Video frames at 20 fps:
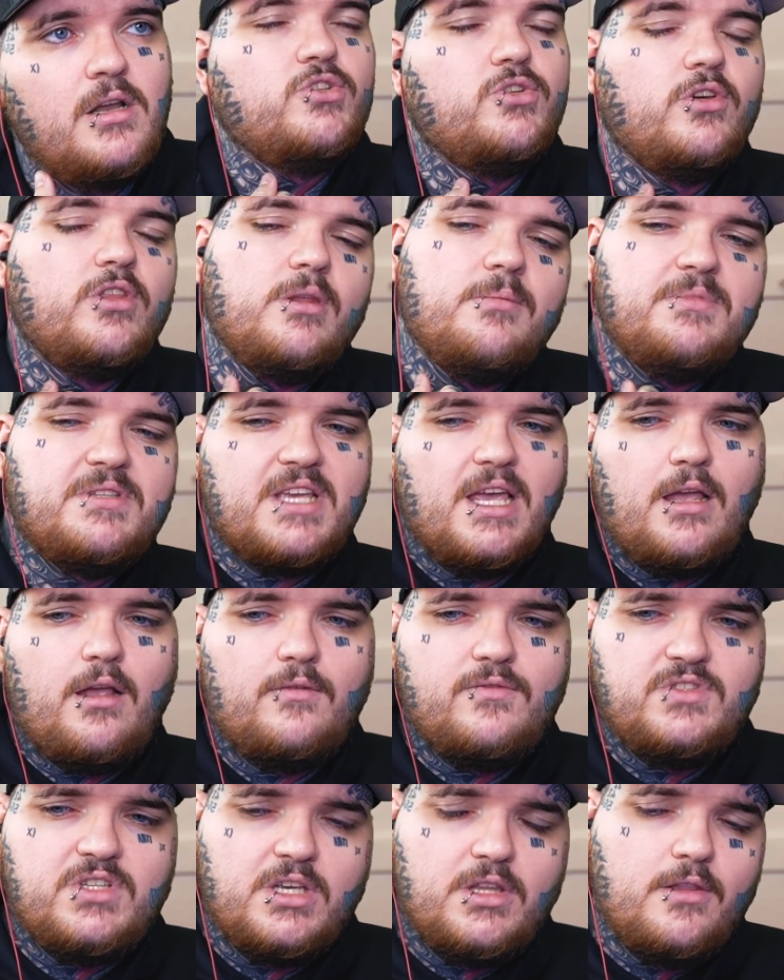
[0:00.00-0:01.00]
shoot
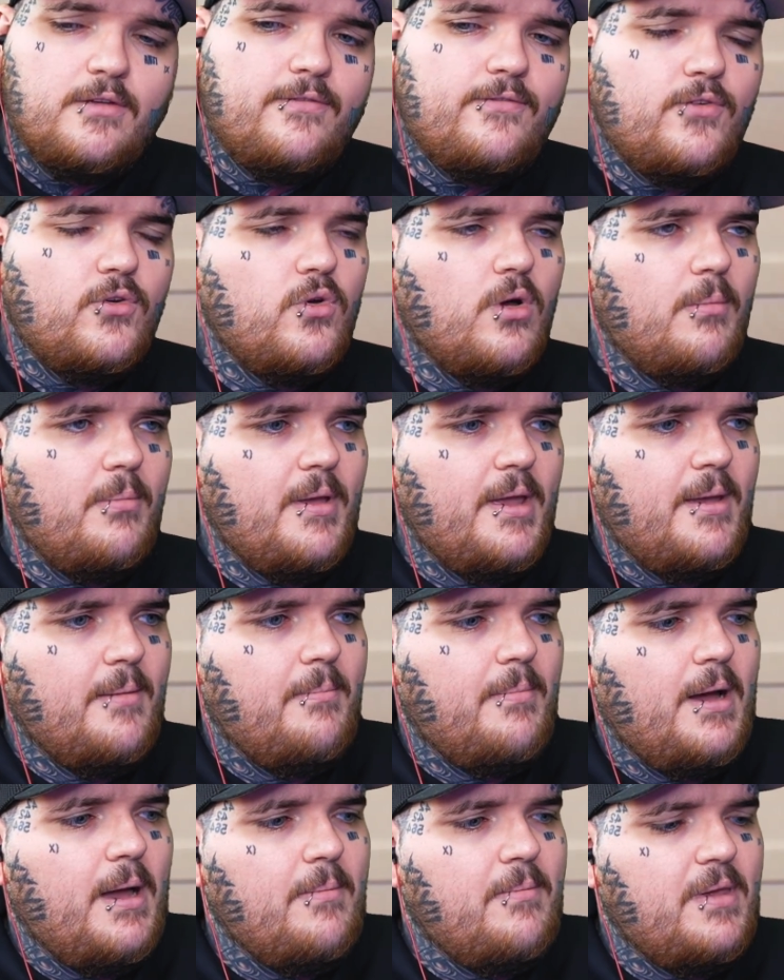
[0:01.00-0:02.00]
themselves in the foot a
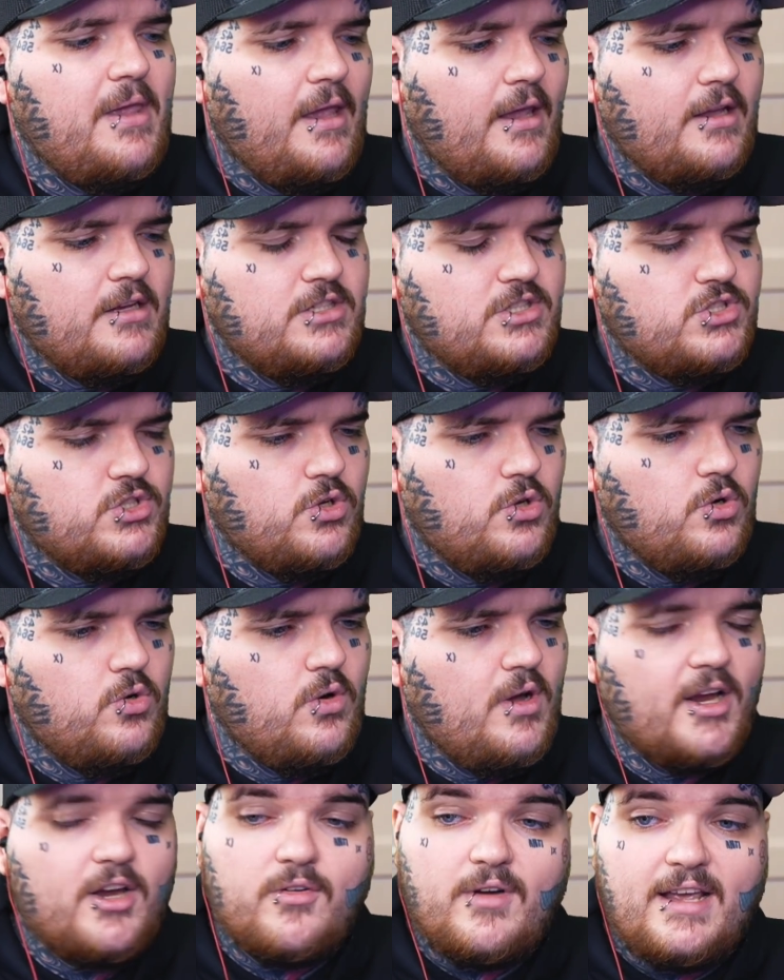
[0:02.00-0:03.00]
bit by being
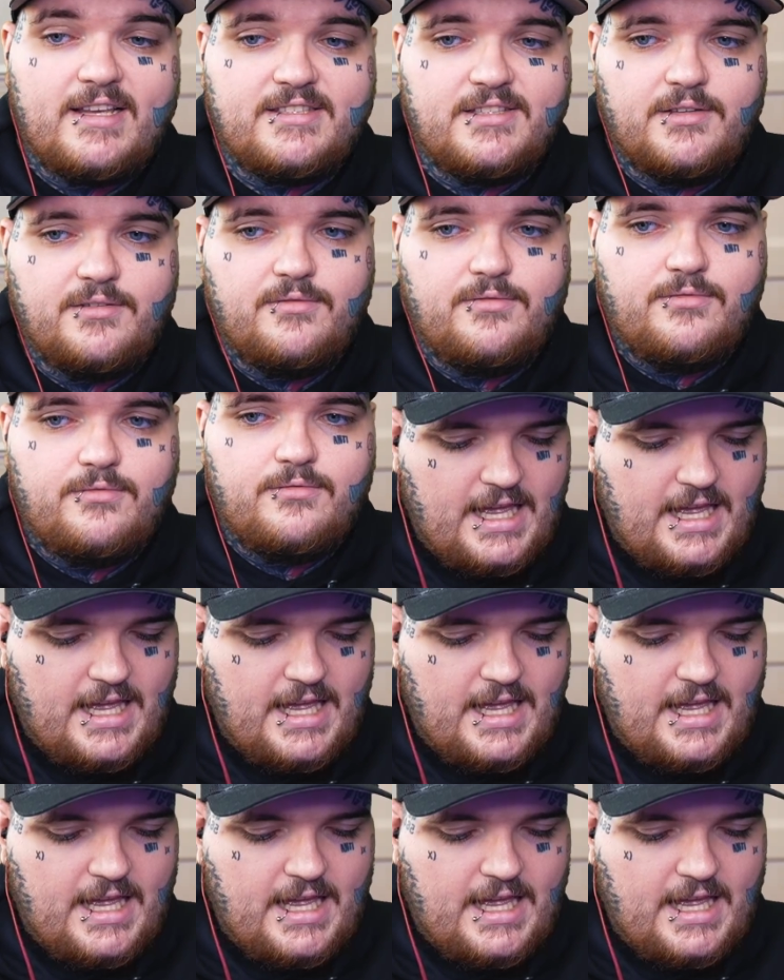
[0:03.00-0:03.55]
so aggressive